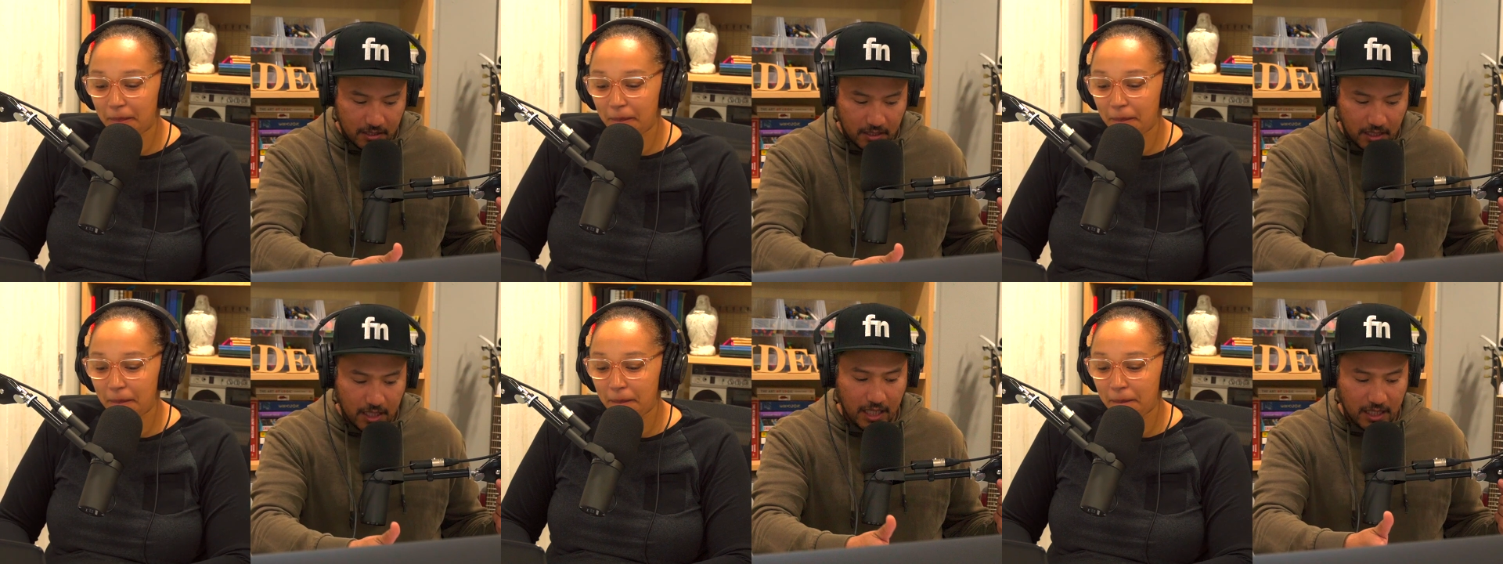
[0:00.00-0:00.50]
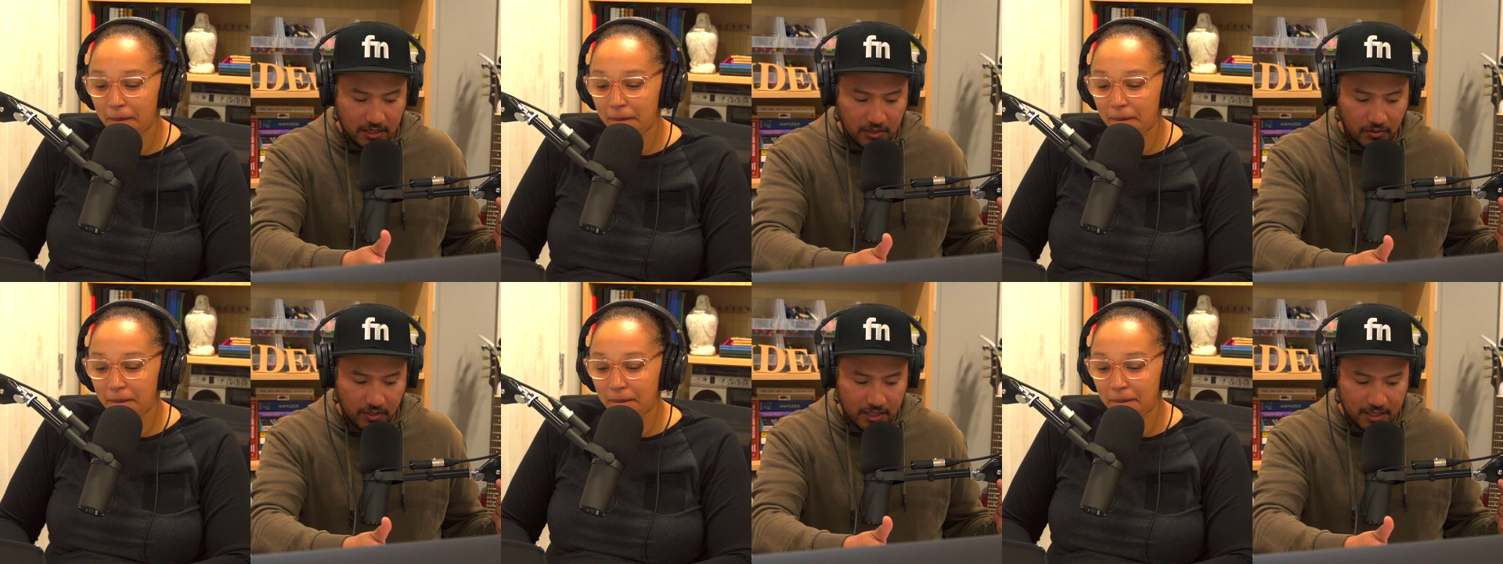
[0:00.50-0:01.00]
Speaker 1: in English,
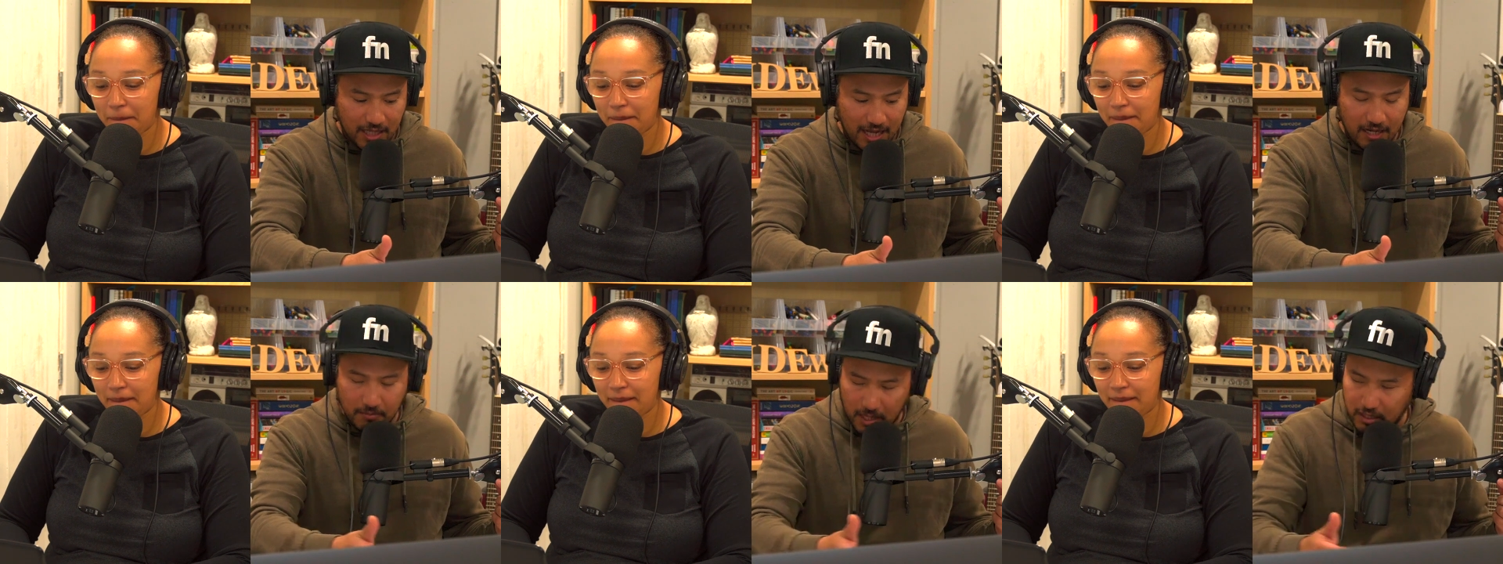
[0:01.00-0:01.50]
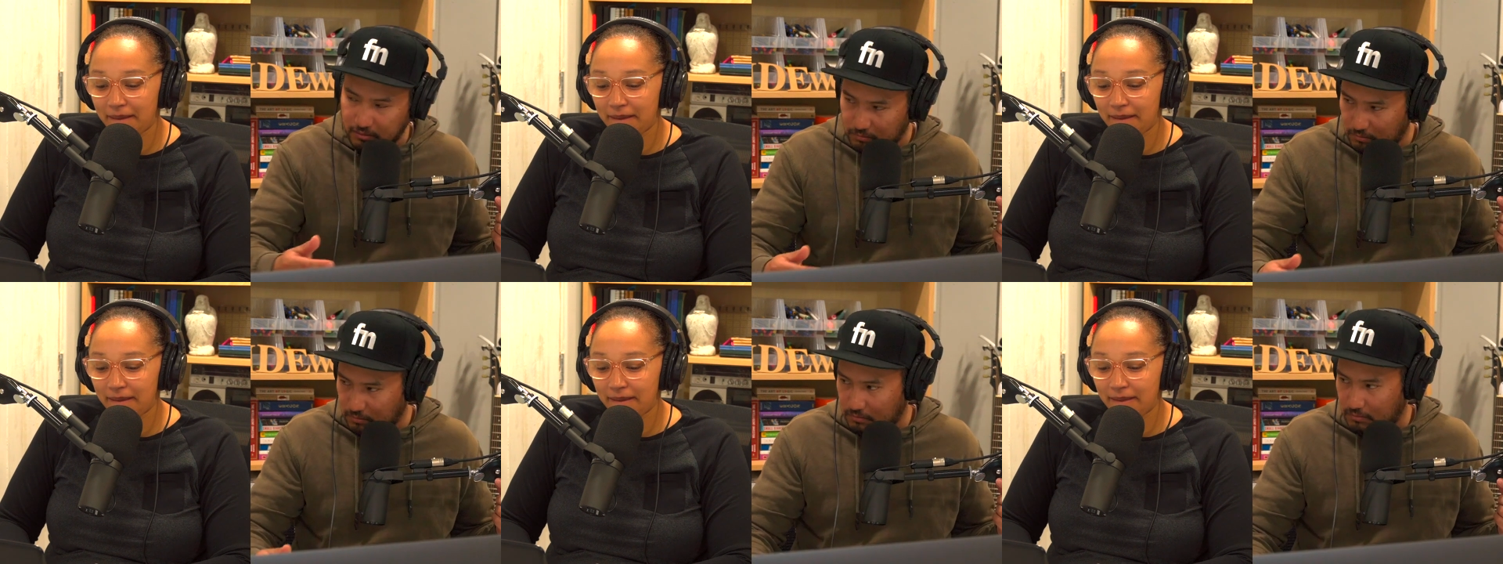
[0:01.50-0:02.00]
sorry, is enema.
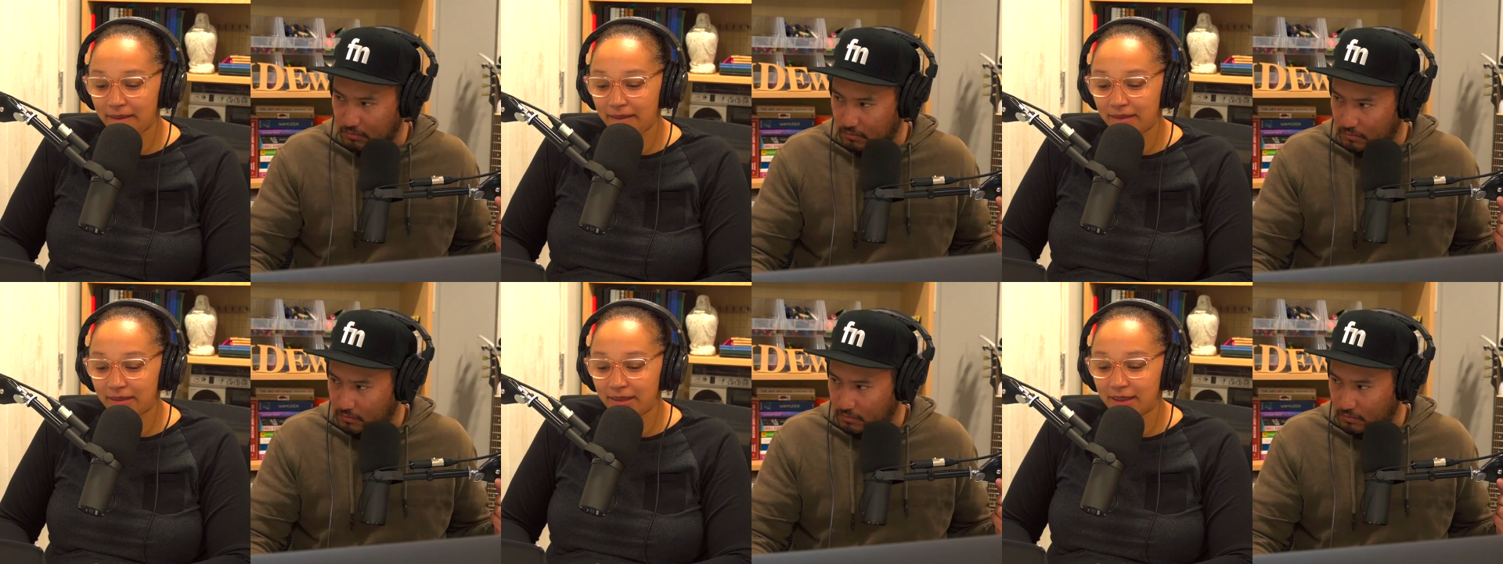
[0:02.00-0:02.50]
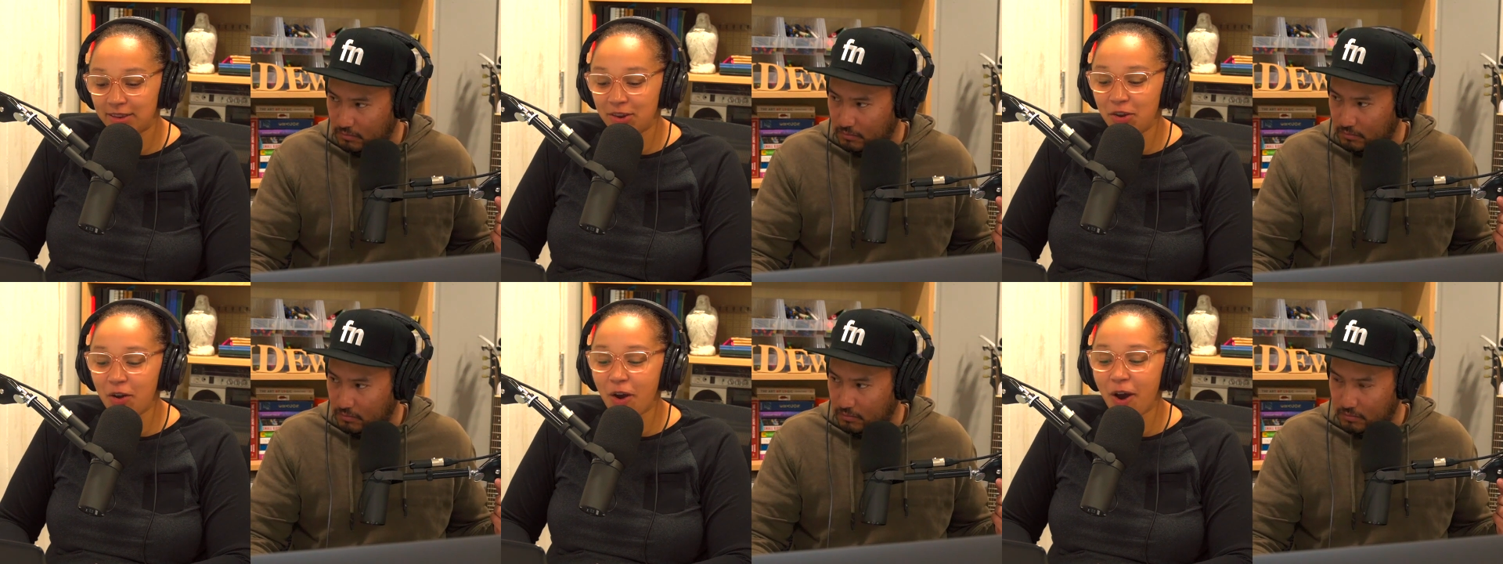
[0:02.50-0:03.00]

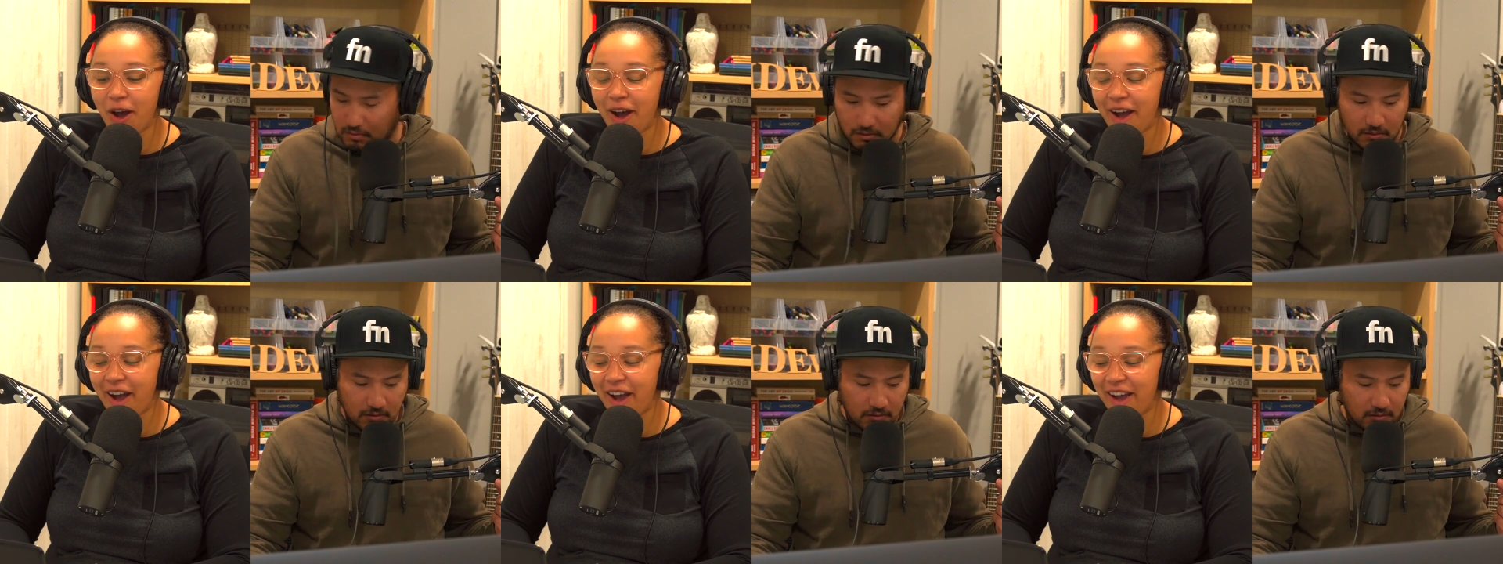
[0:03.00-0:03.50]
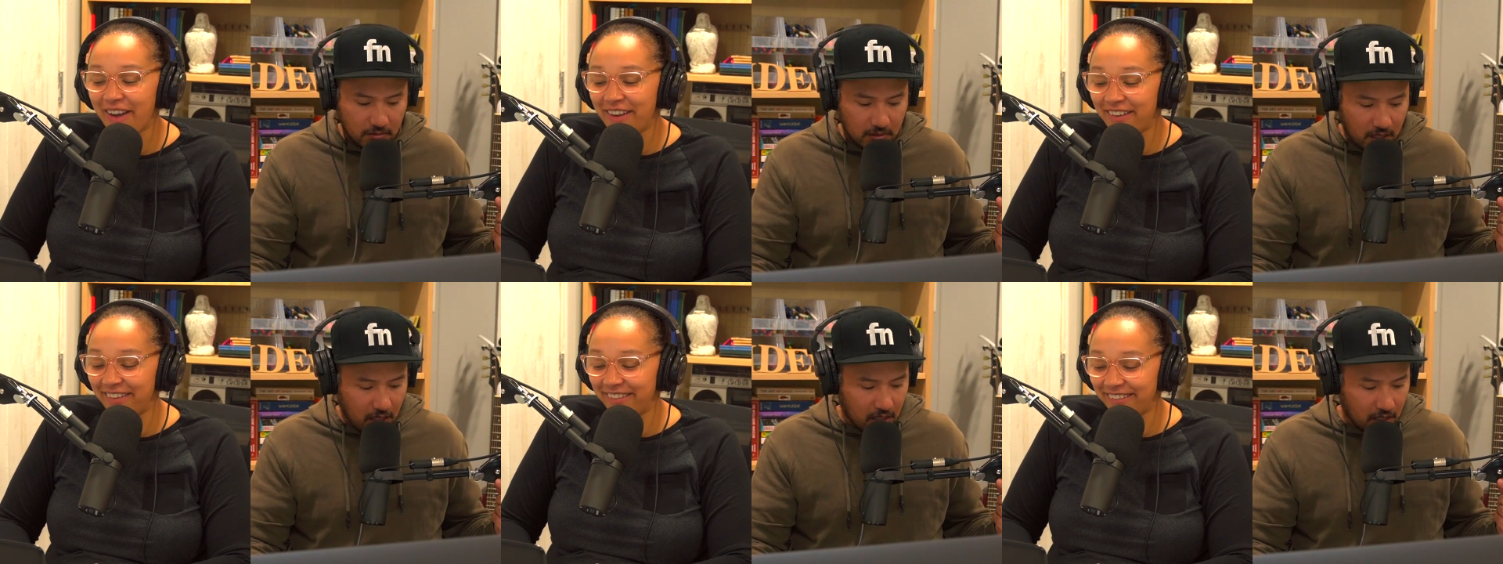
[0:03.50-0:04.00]

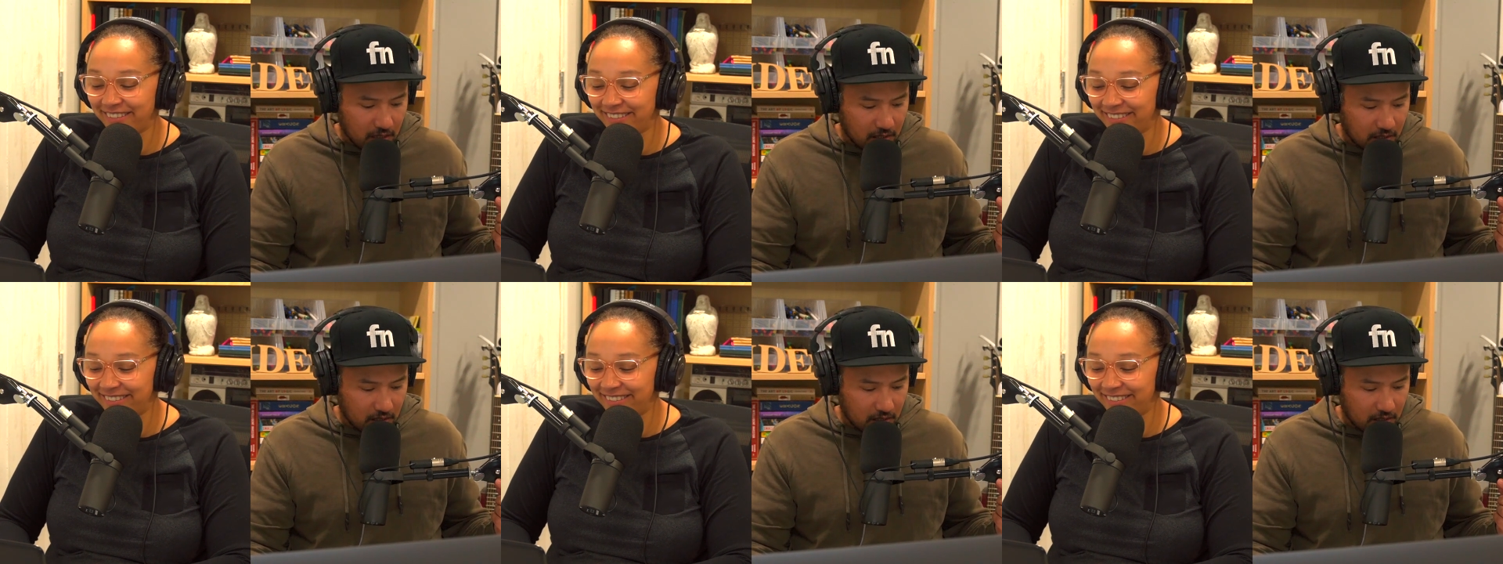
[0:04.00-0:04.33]
Speaker 2: No.
Speaker 1: Yeah.